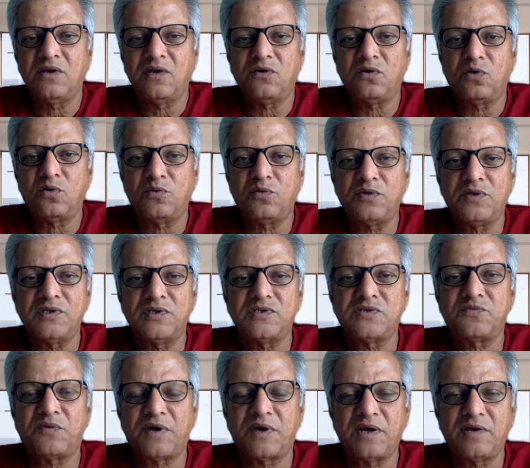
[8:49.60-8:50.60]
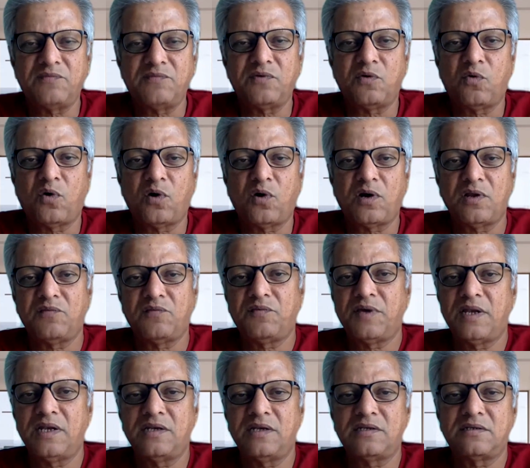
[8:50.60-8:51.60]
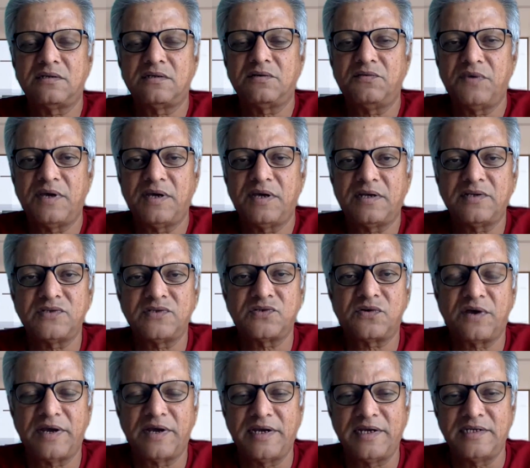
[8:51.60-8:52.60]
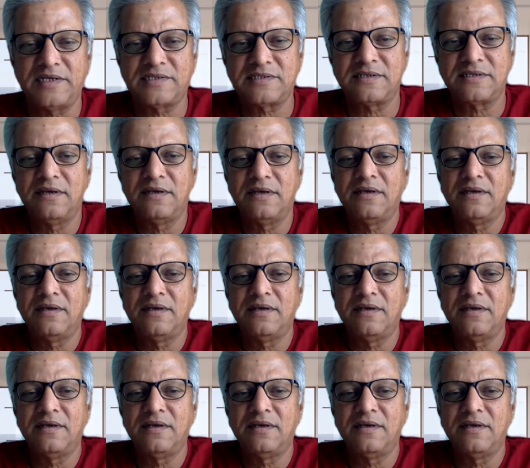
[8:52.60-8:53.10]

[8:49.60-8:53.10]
He would always fight for what he felt were his rights.